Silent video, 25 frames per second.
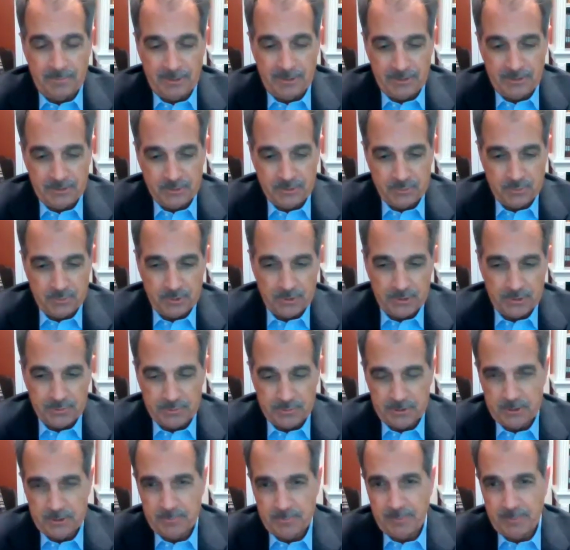places where you
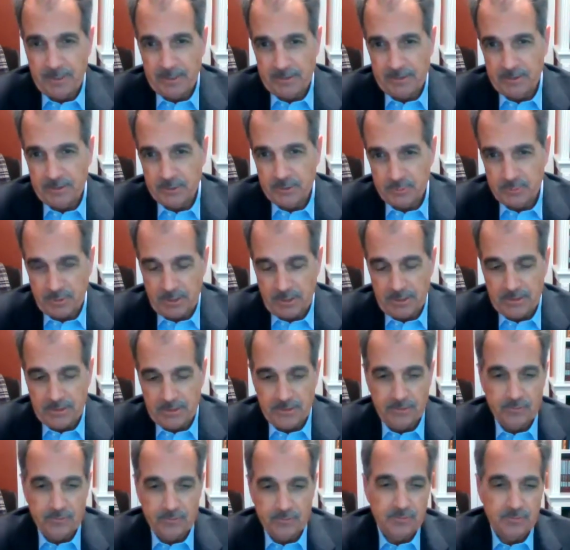would expect
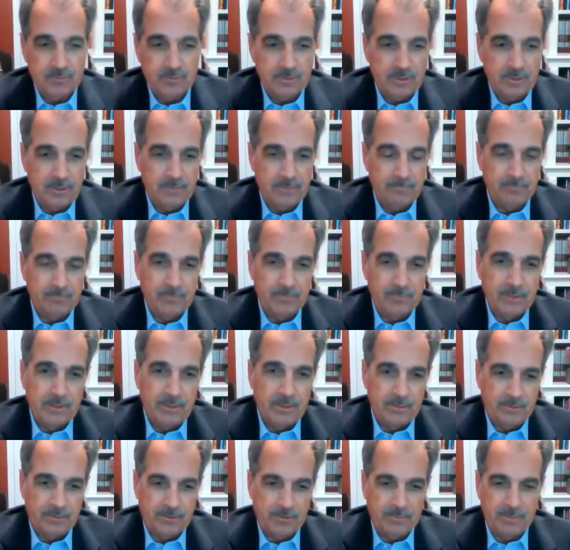Israelis,
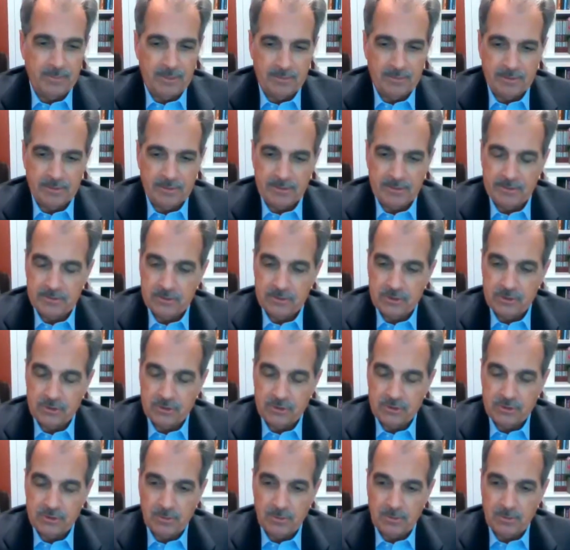North Americans,
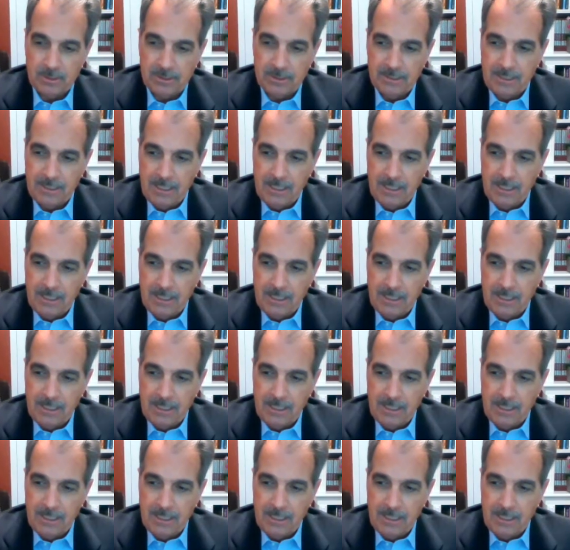and so on.